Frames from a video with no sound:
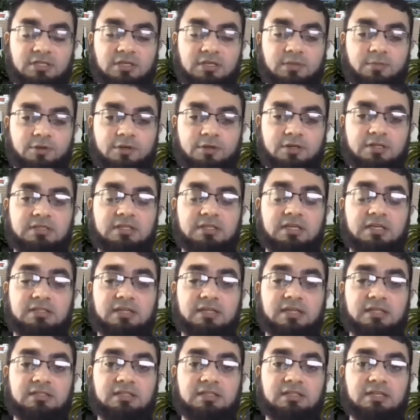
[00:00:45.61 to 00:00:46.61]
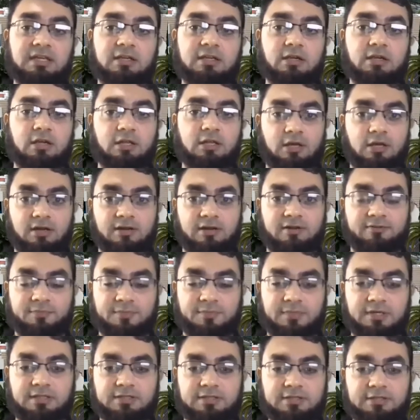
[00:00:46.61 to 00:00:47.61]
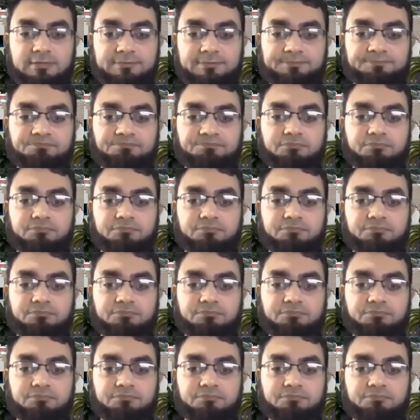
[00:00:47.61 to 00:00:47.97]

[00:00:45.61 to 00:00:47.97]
communities that tend to eat a lot of meat,